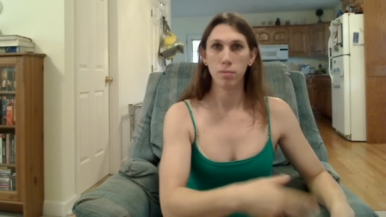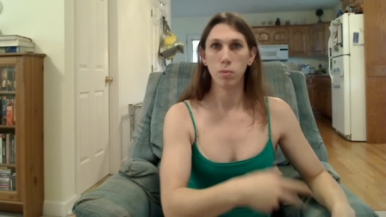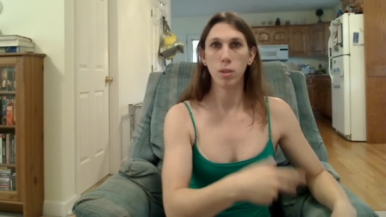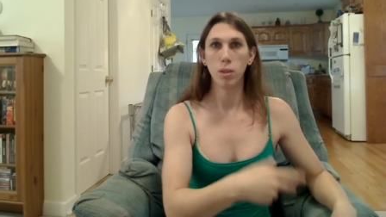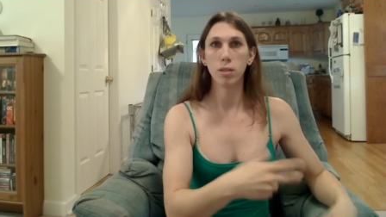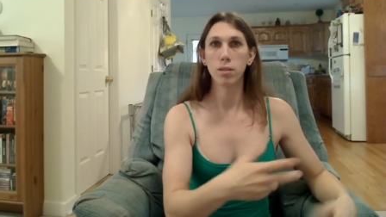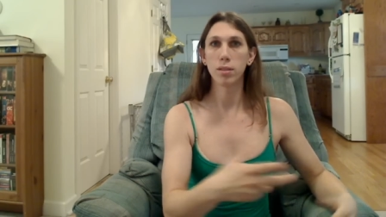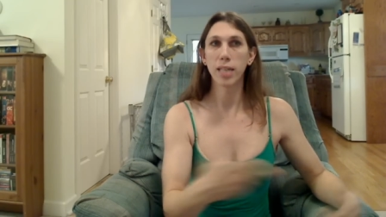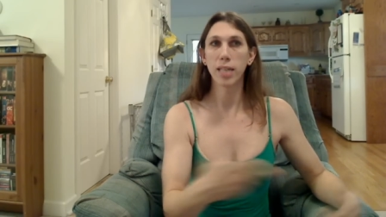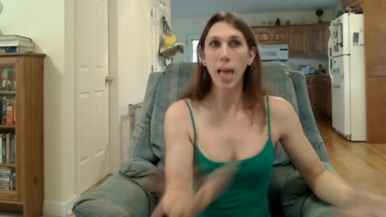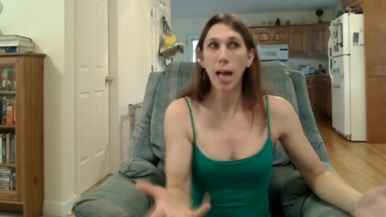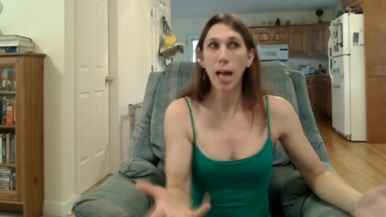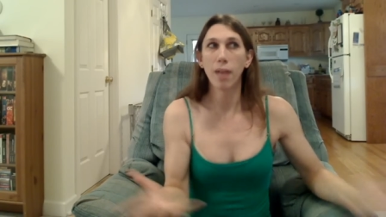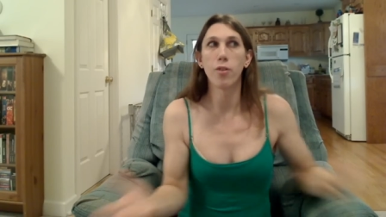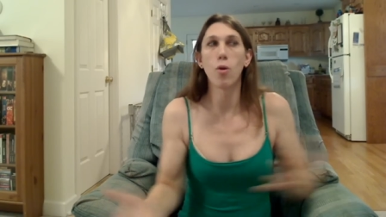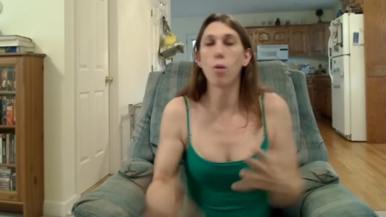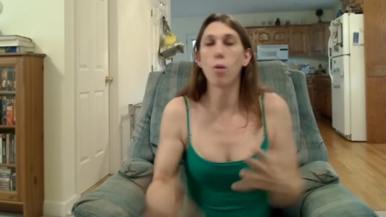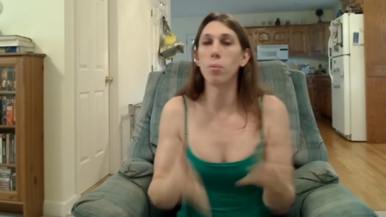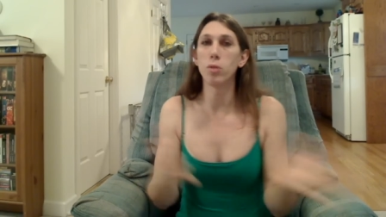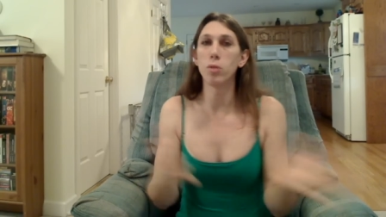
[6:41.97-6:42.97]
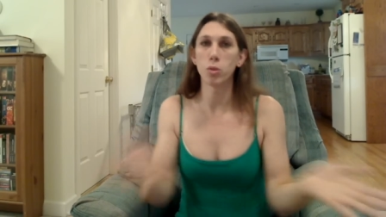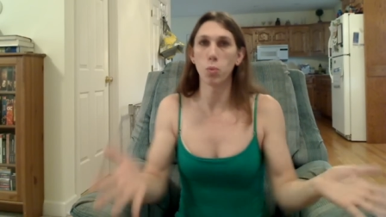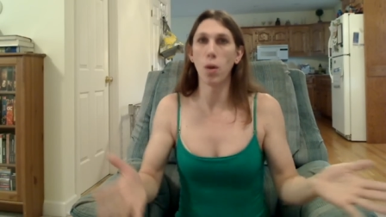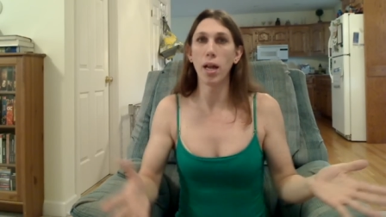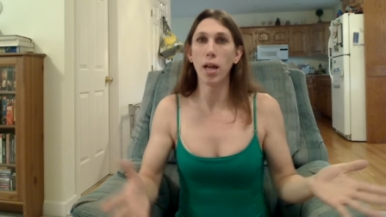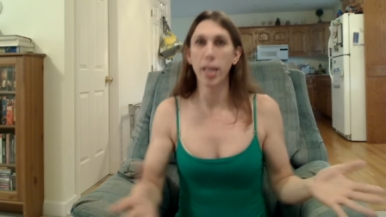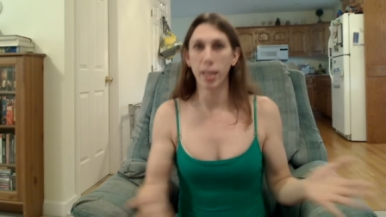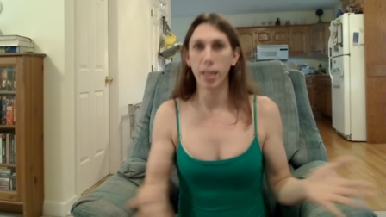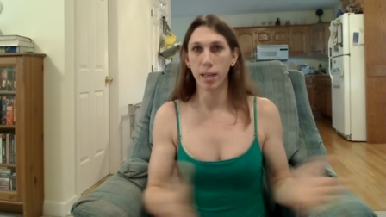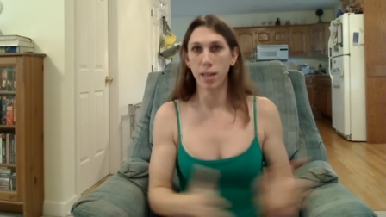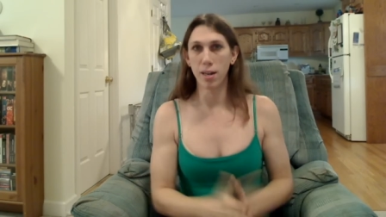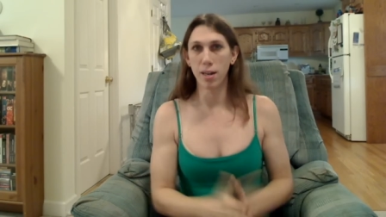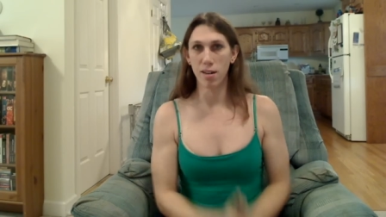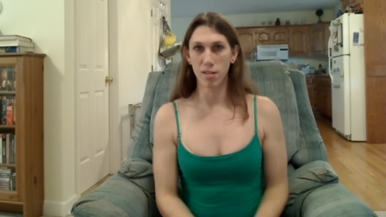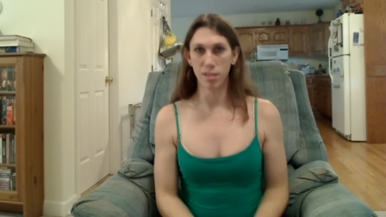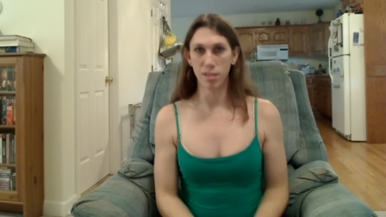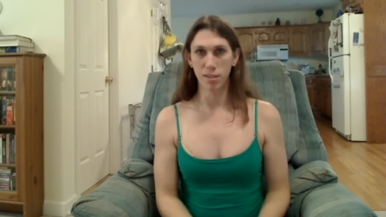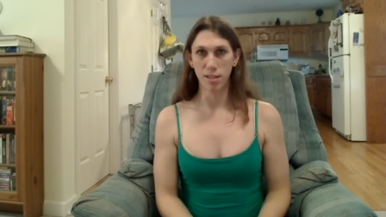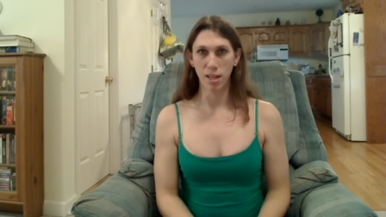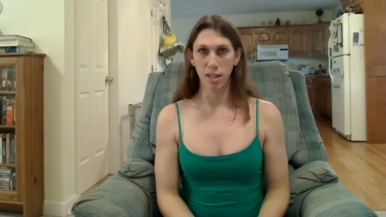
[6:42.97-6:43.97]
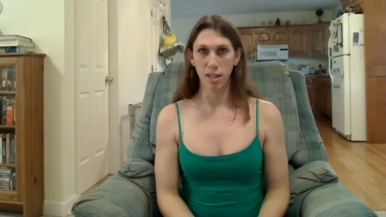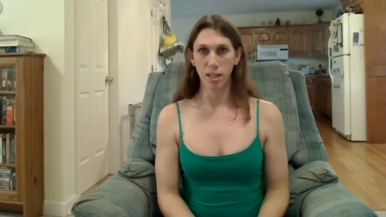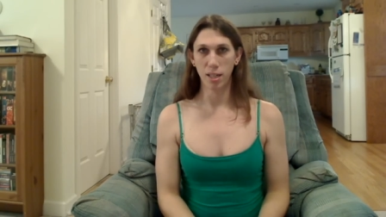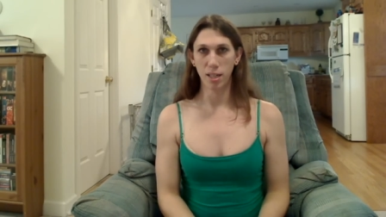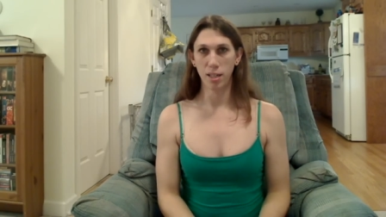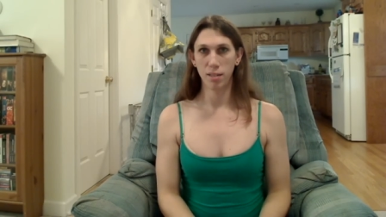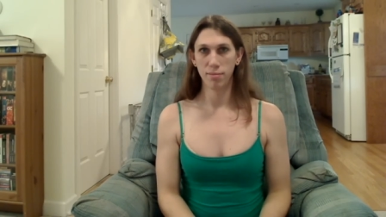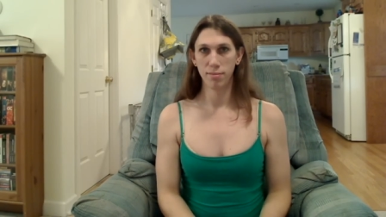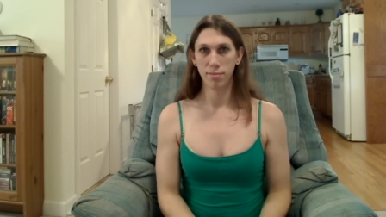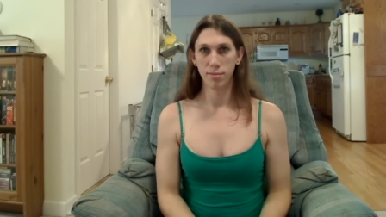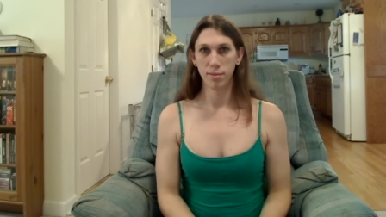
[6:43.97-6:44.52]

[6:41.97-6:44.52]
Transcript: Well, yeah, normal's white in our society.